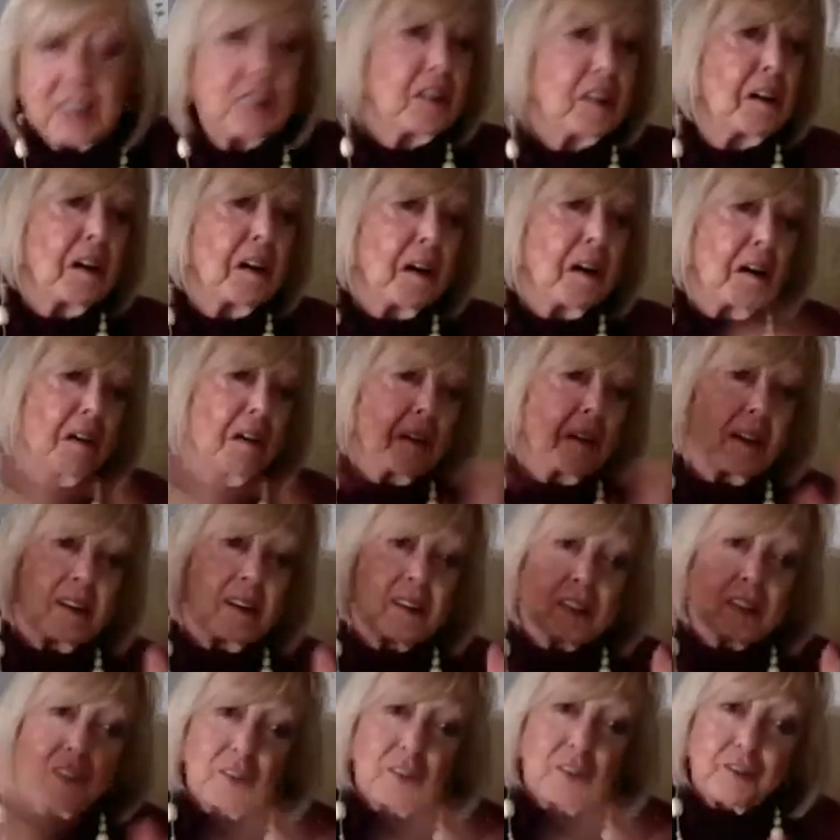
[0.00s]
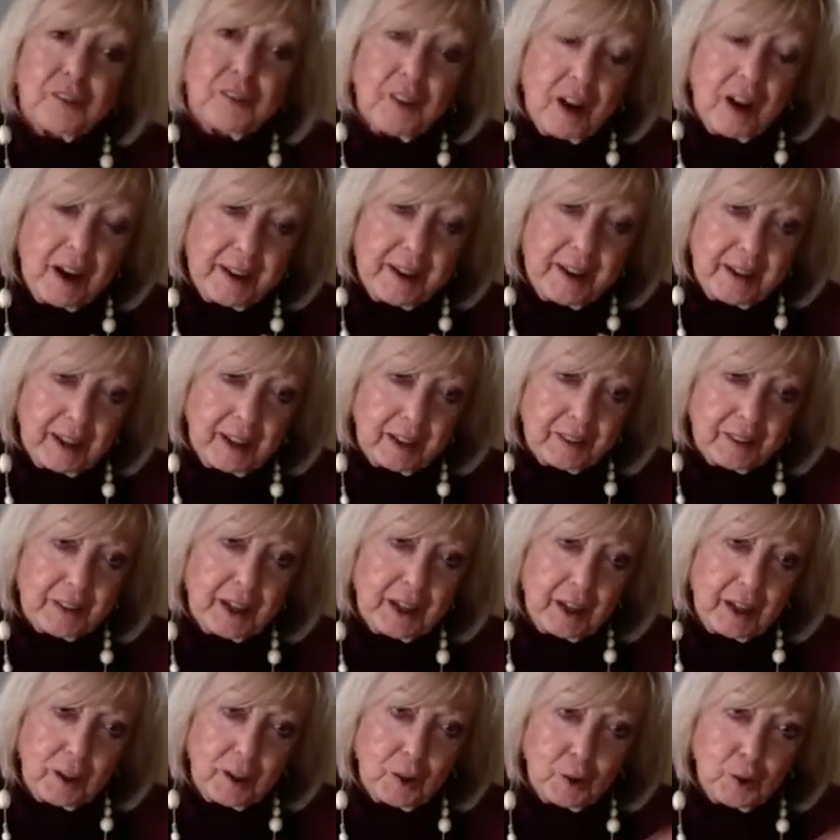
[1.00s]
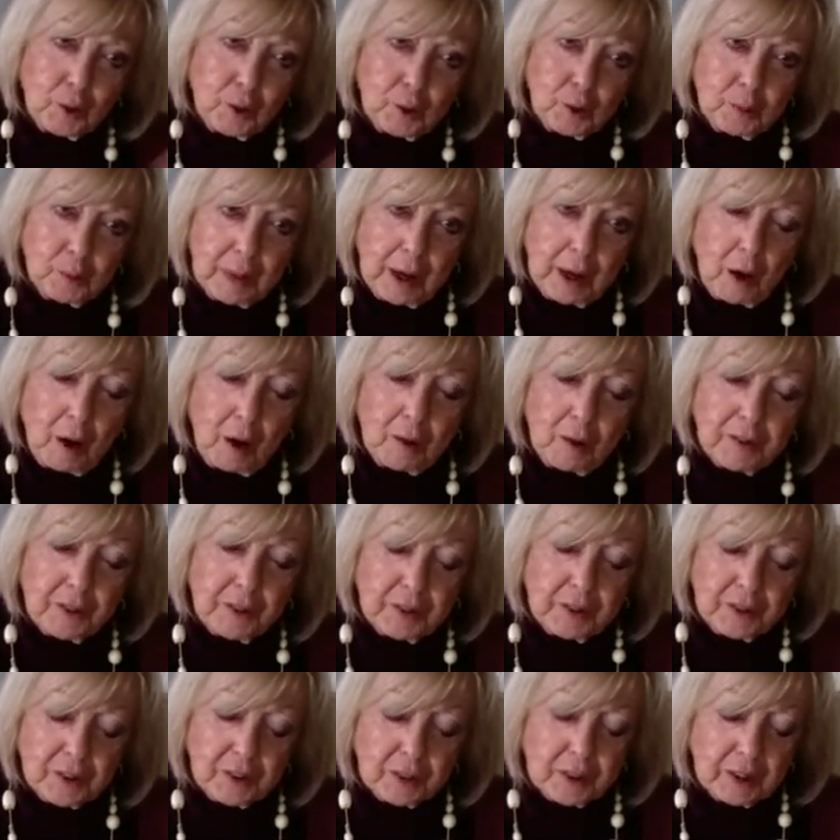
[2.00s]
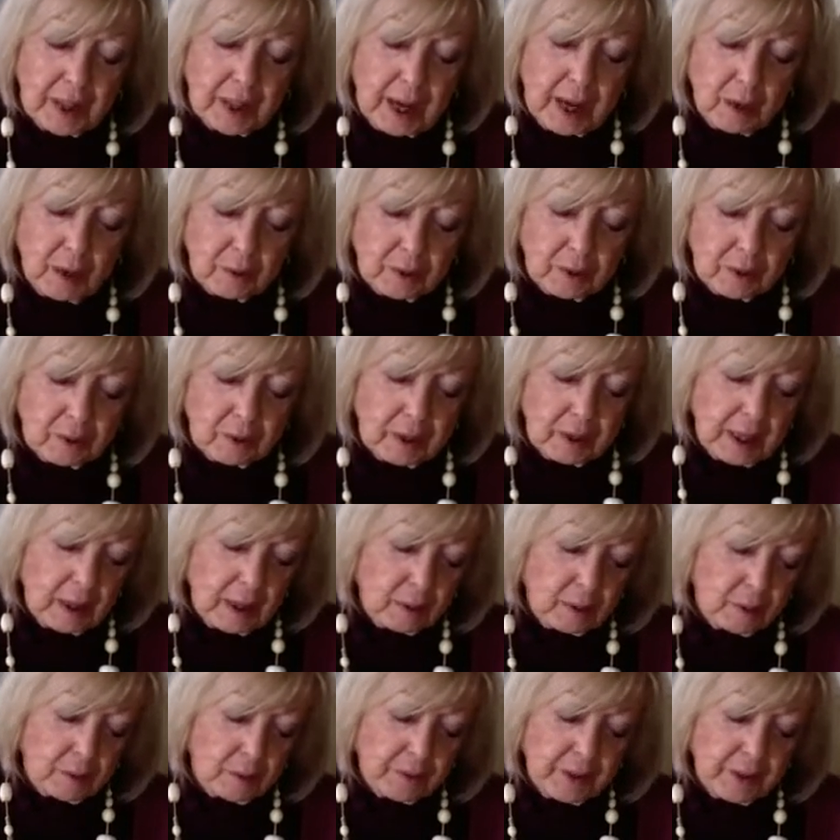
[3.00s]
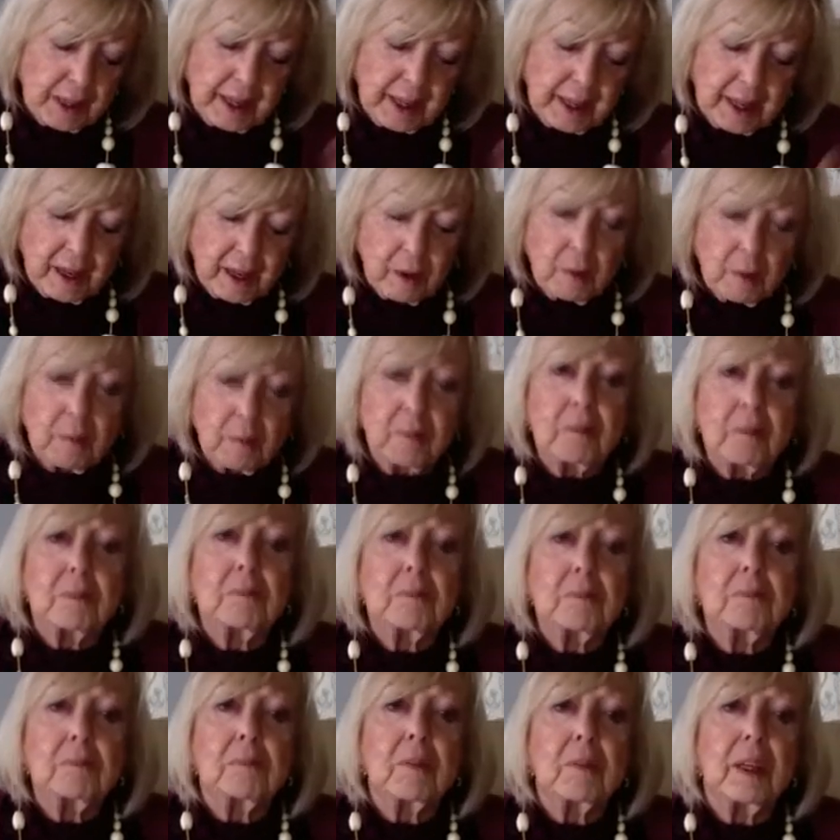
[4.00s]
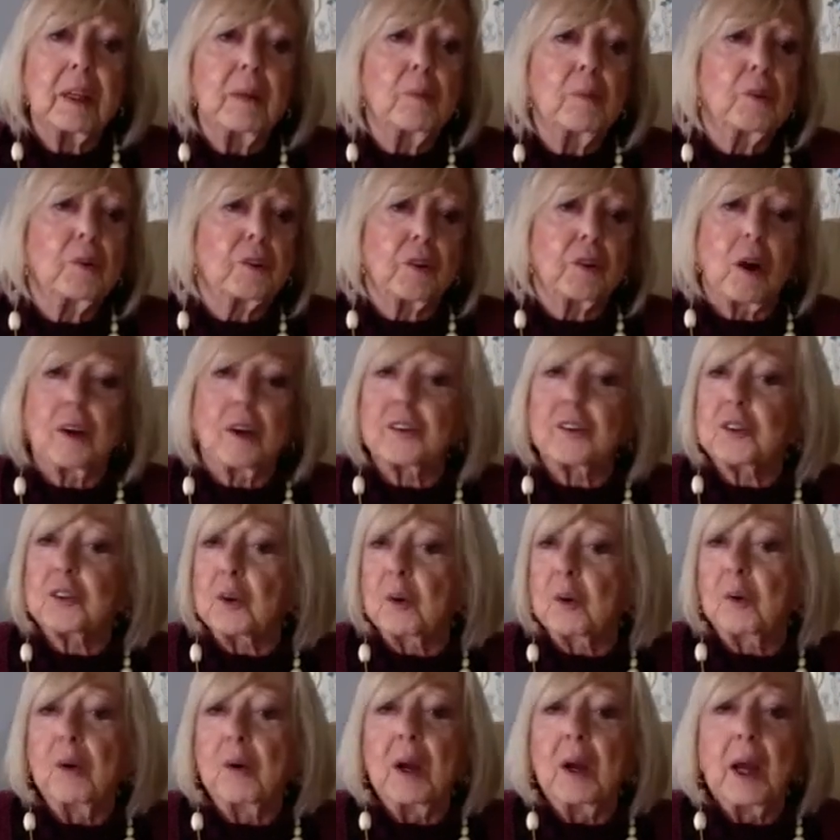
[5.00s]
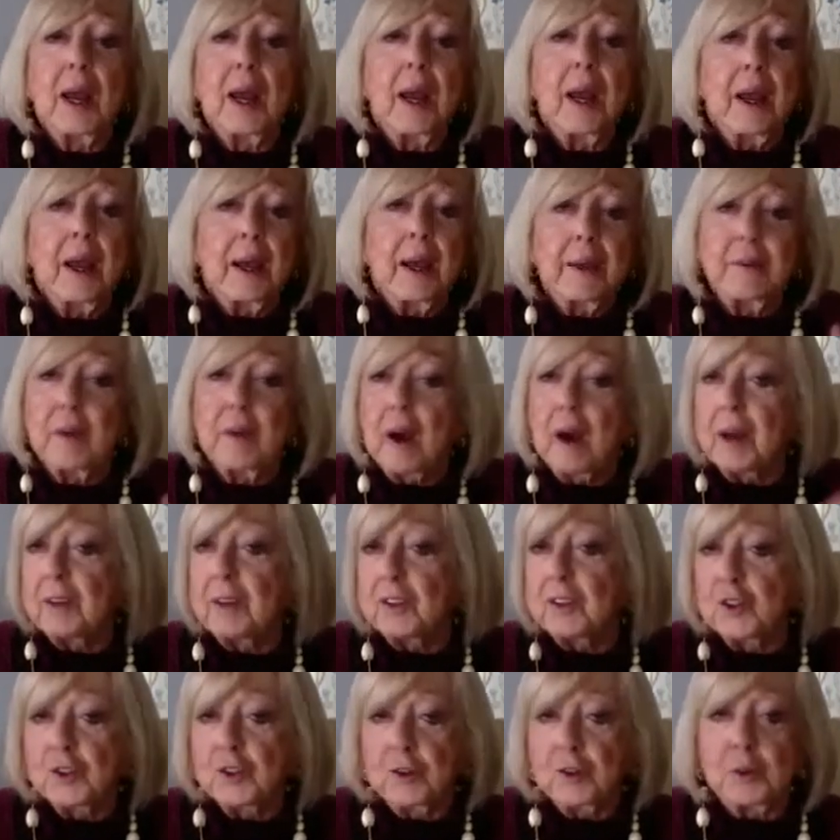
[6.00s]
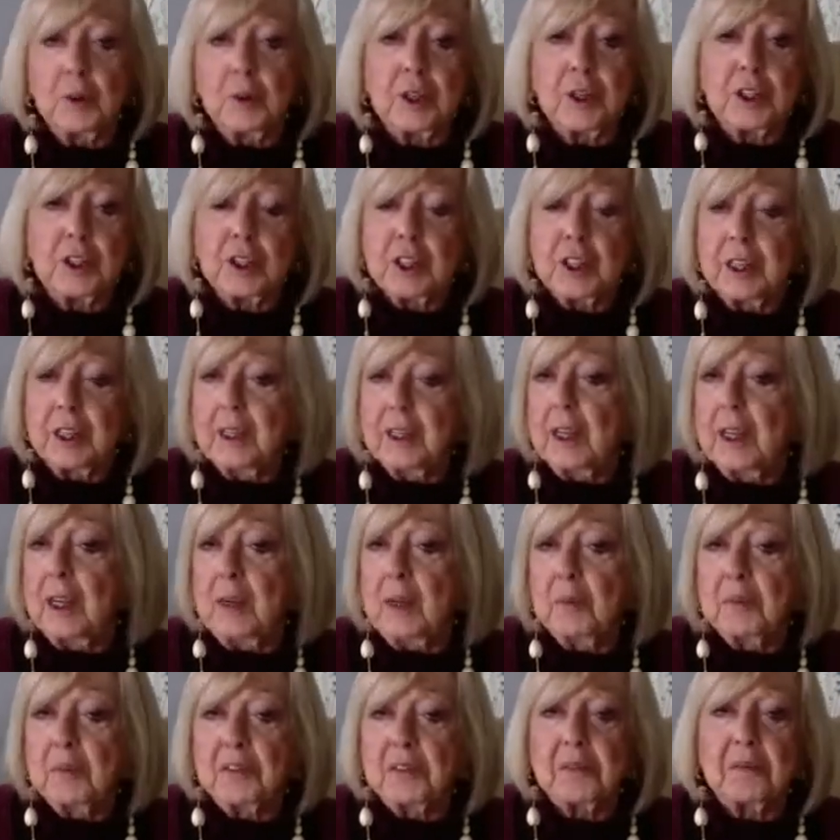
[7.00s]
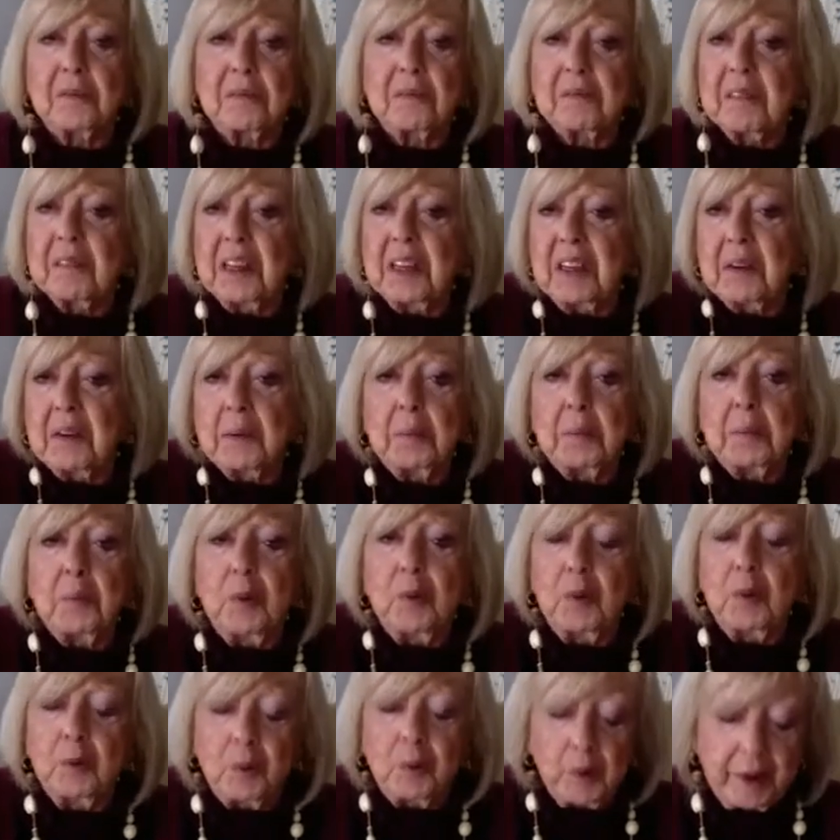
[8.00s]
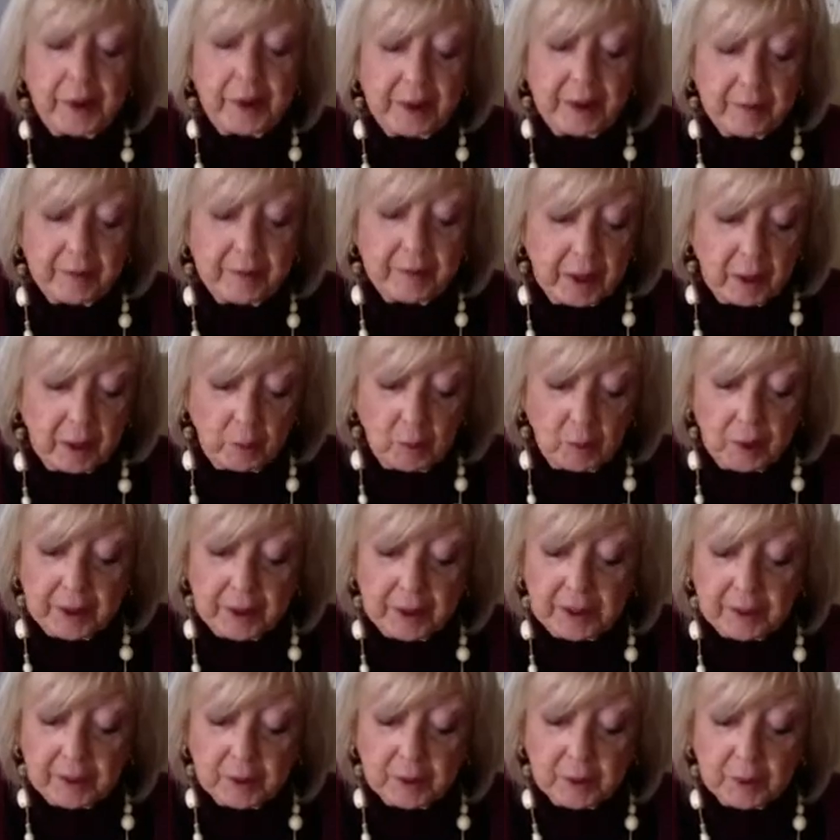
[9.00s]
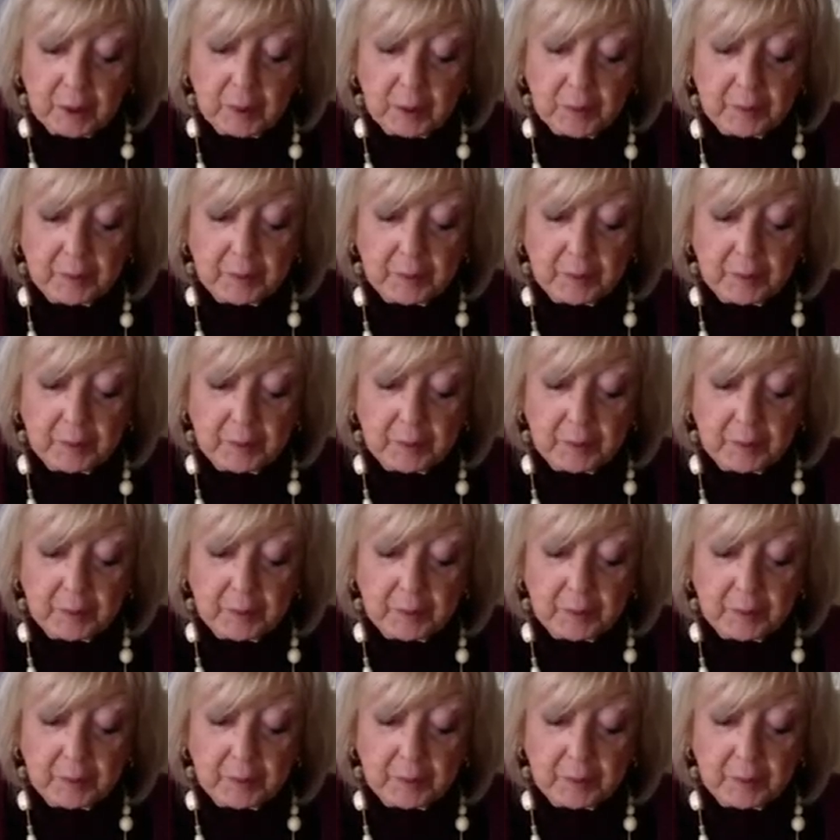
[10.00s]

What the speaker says: Yeah, he said, fine, I'll take you to my office out of the ghetto. Who was also not Jewish, and he could move whenever he wanted to.